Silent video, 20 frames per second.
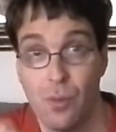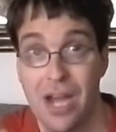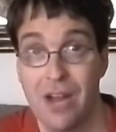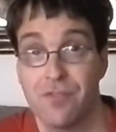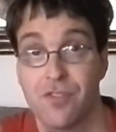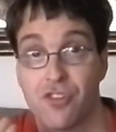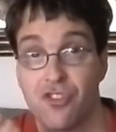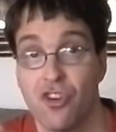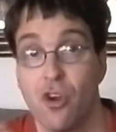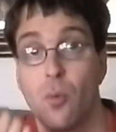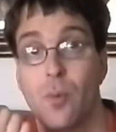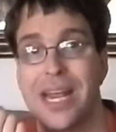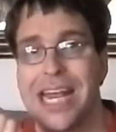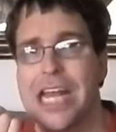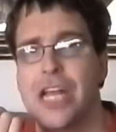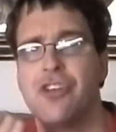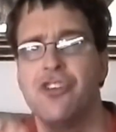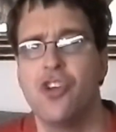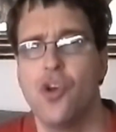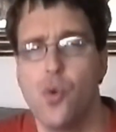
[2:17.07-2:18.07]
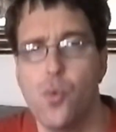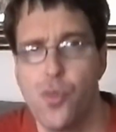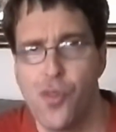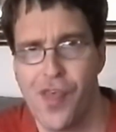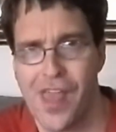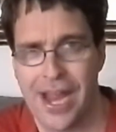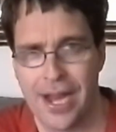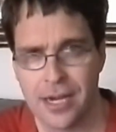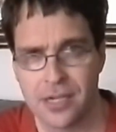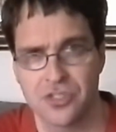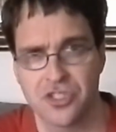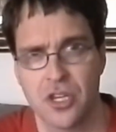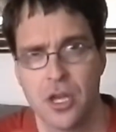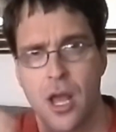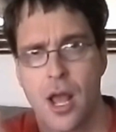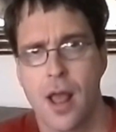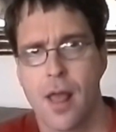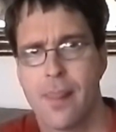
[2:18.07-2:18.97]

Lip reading: We have to show we can do things.